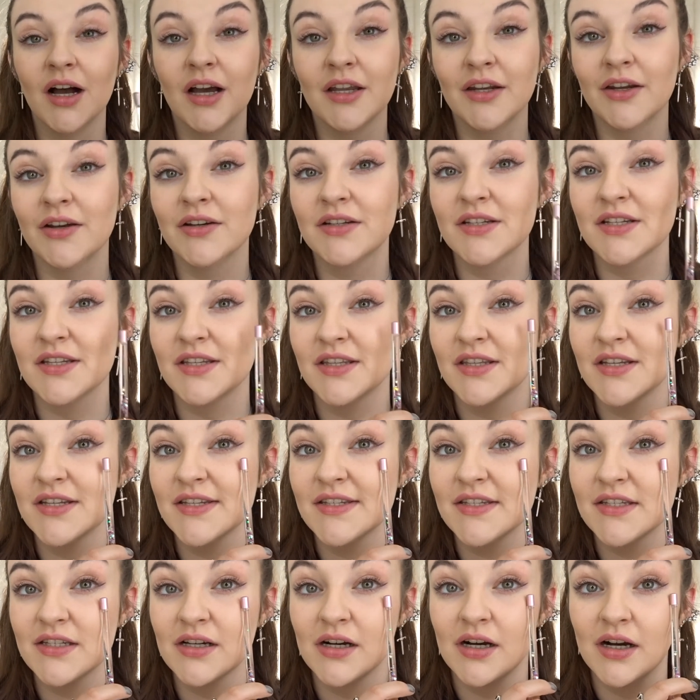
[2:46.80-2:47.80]
I noticed
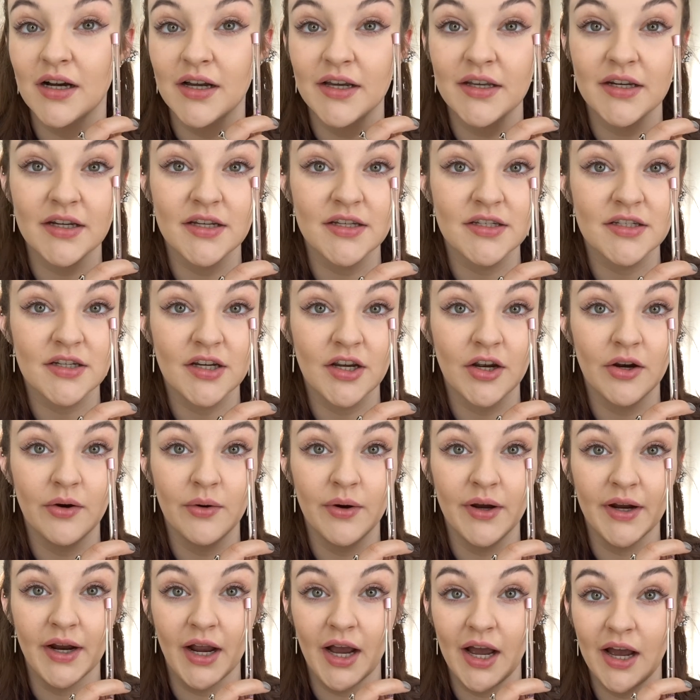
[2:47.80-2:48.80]
this side is
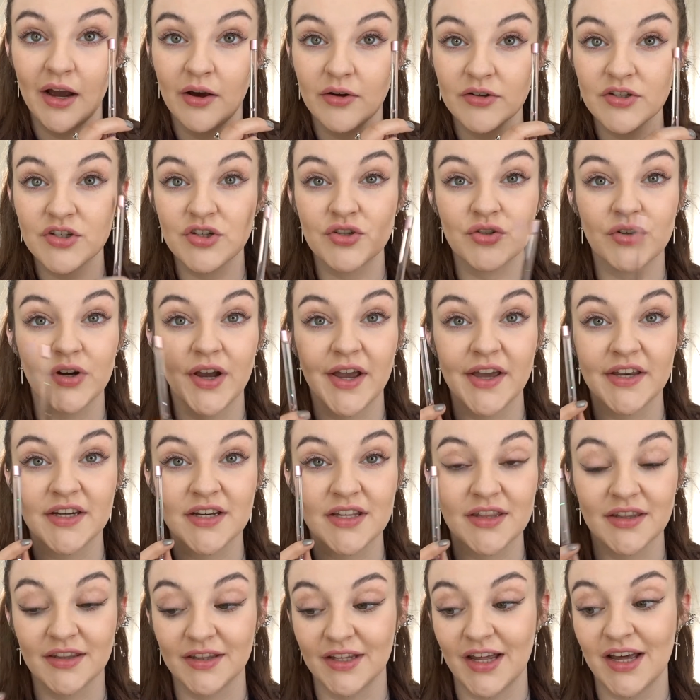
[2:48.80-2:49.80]
going out straighter
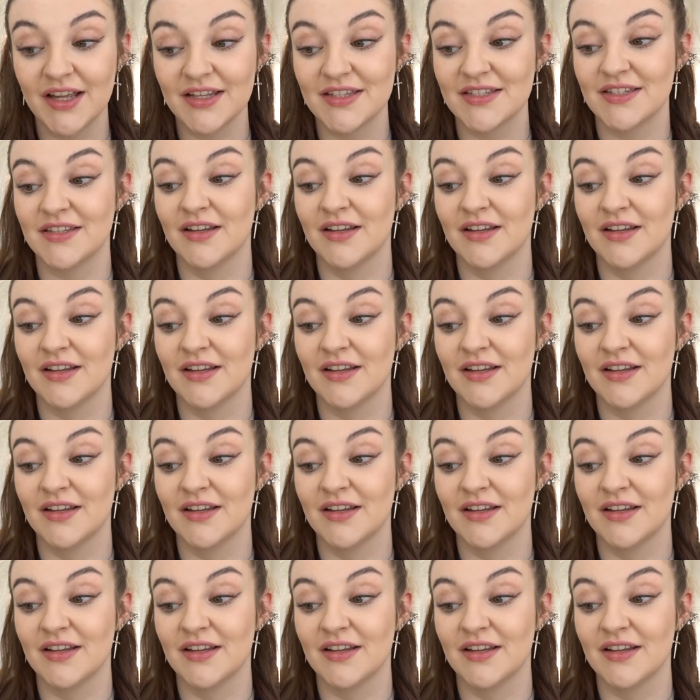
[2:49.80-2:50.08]
than that